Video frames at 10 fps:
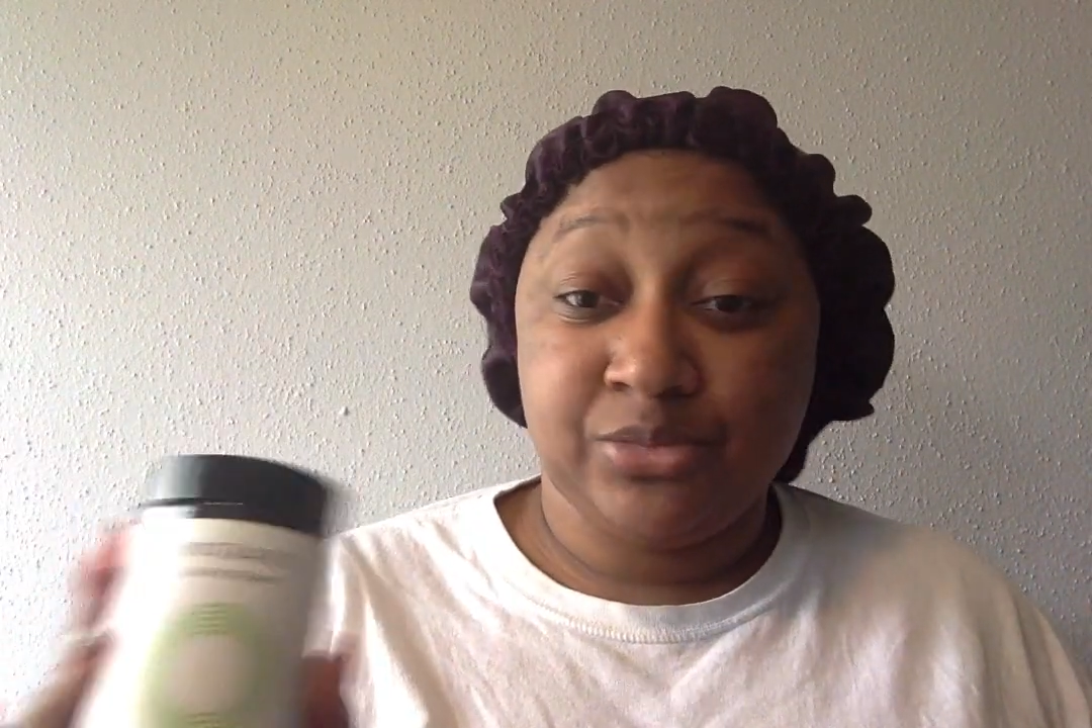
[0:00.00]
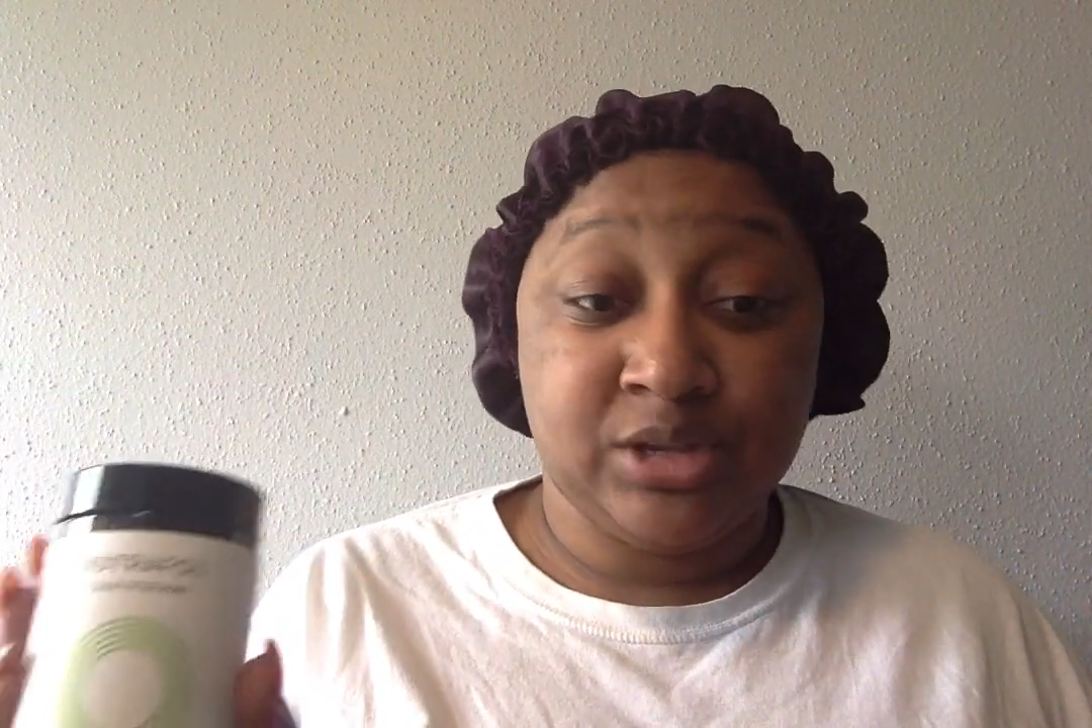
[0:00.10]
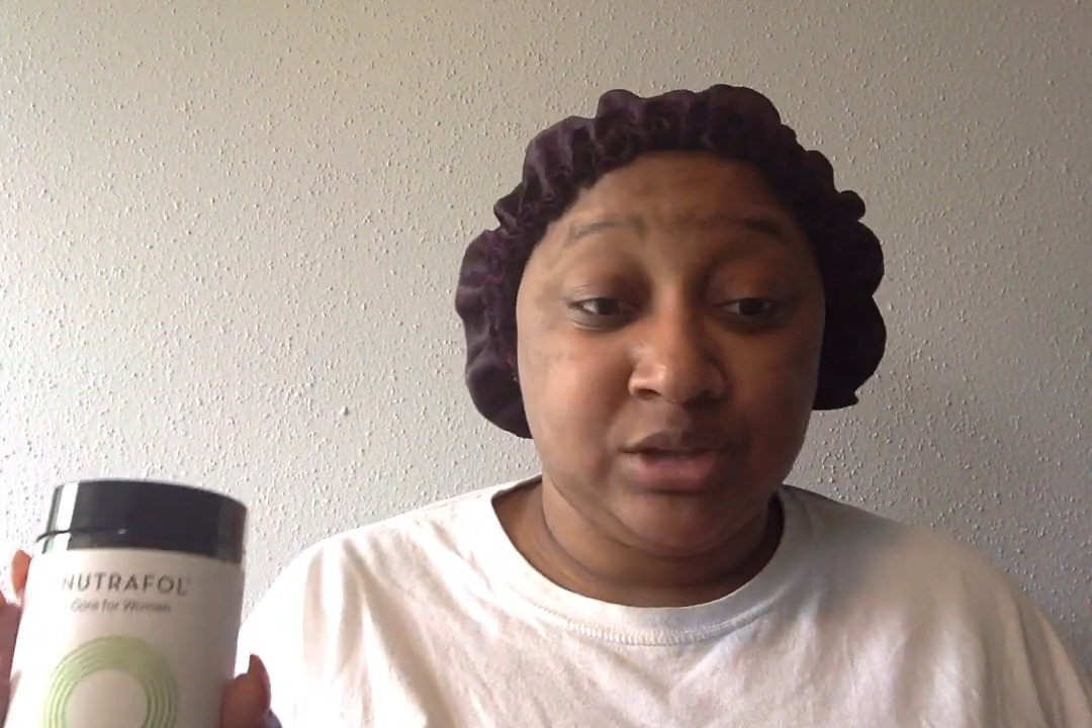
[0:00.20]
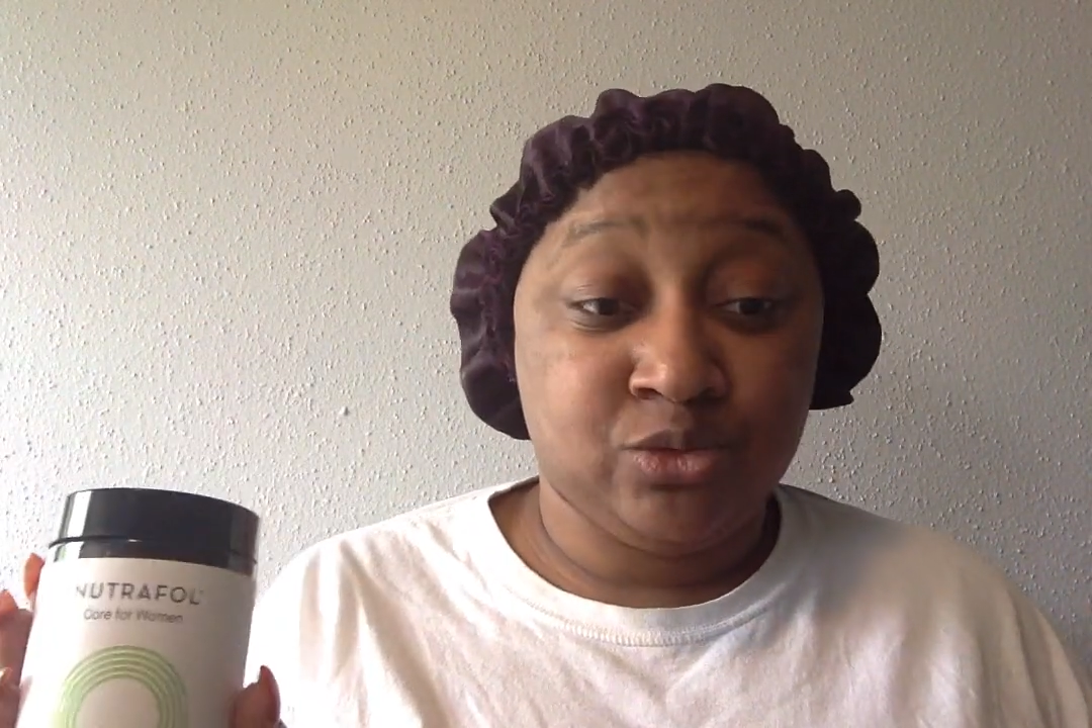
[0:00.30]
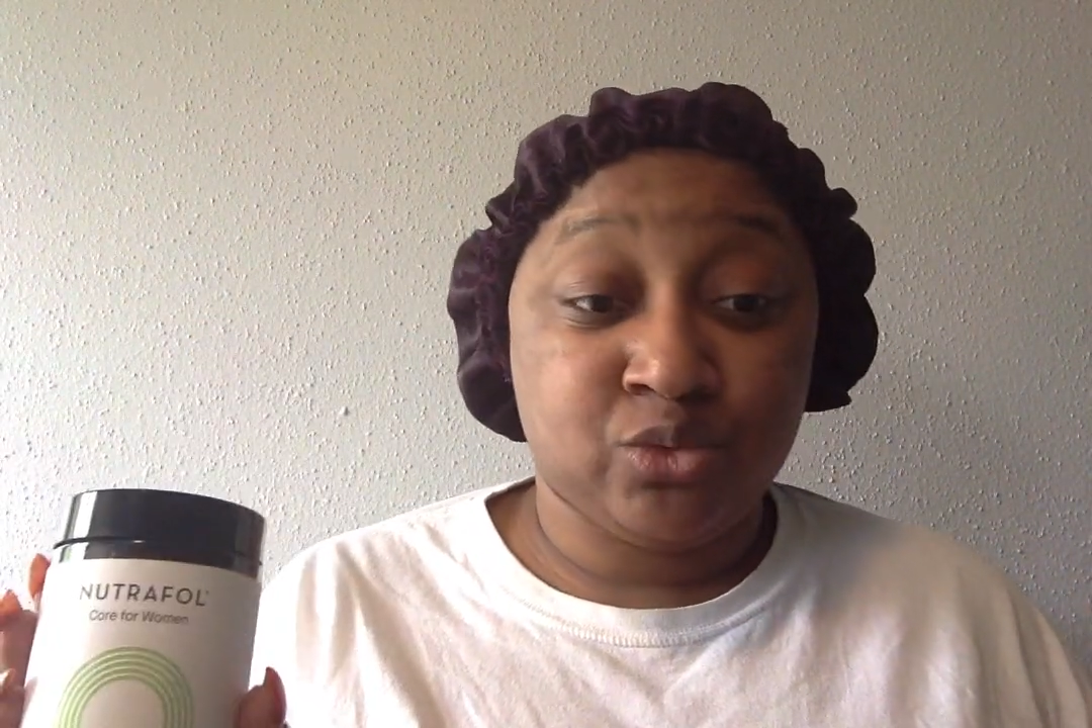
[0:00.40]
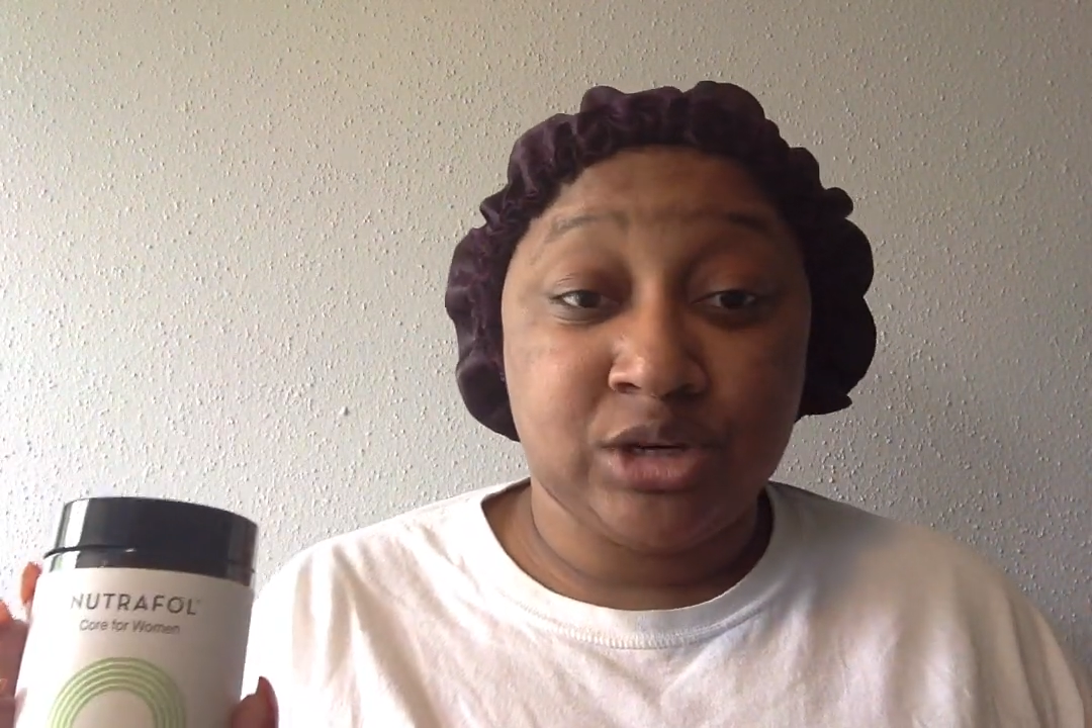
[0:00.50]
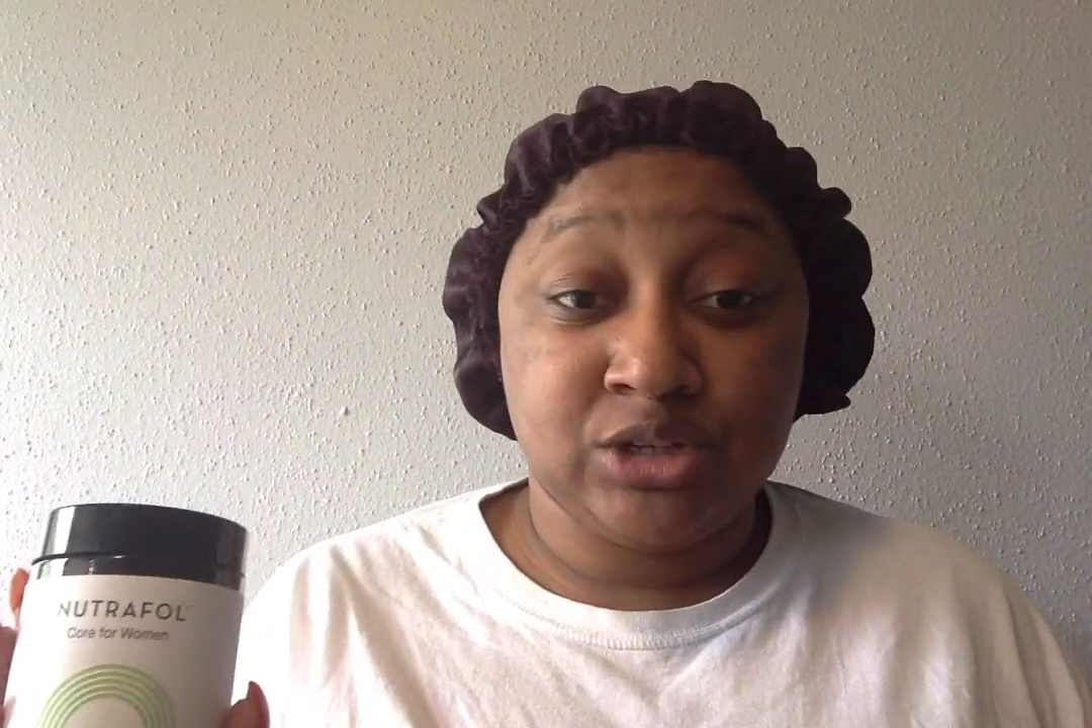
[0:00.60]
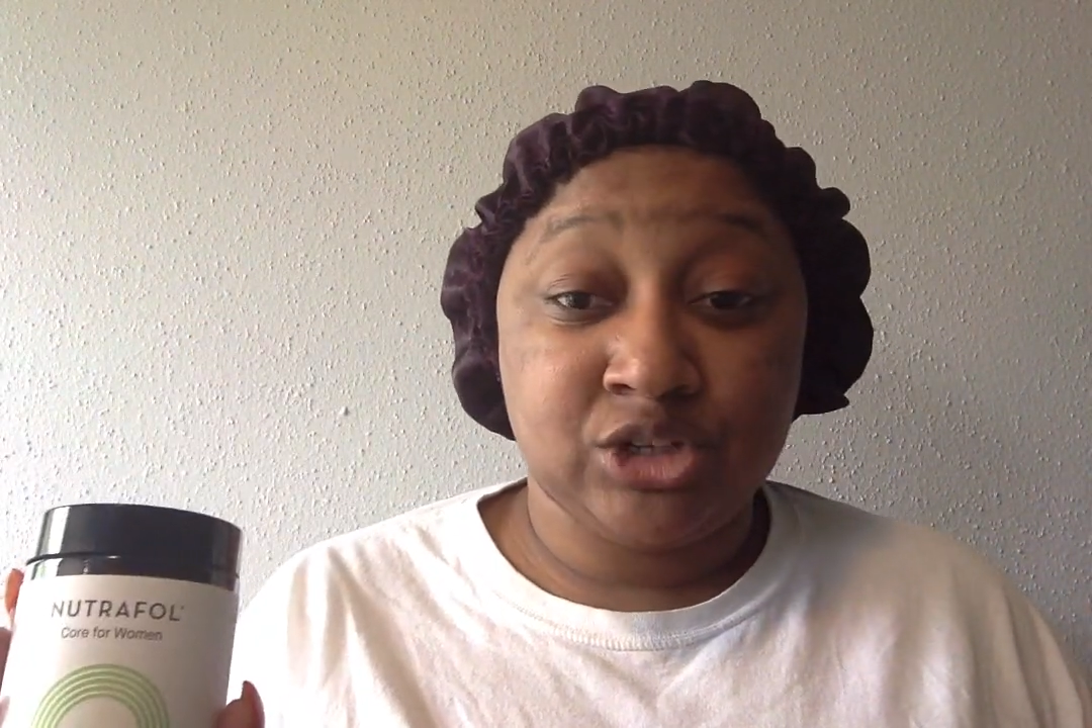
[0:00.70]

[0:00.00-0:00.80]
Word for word: didn't really